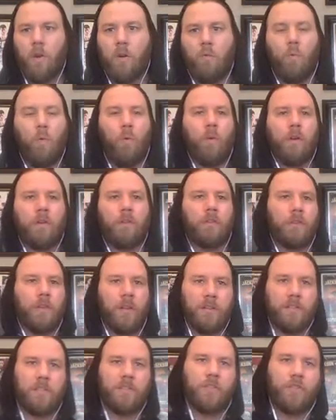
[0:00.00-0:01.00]
Warrior
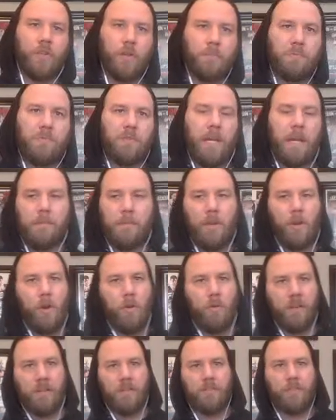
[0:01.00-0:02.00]
does a scoop slam, then
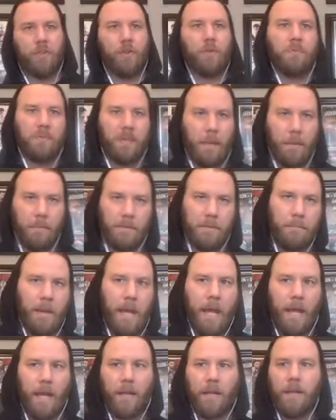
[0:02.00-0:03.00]
Hogan scoop slams him
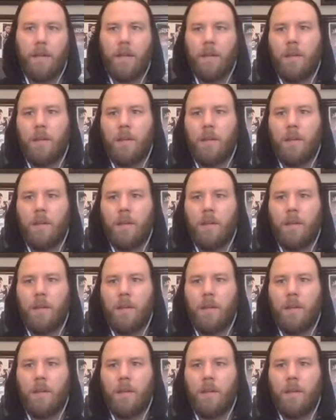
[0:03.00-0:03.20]
back.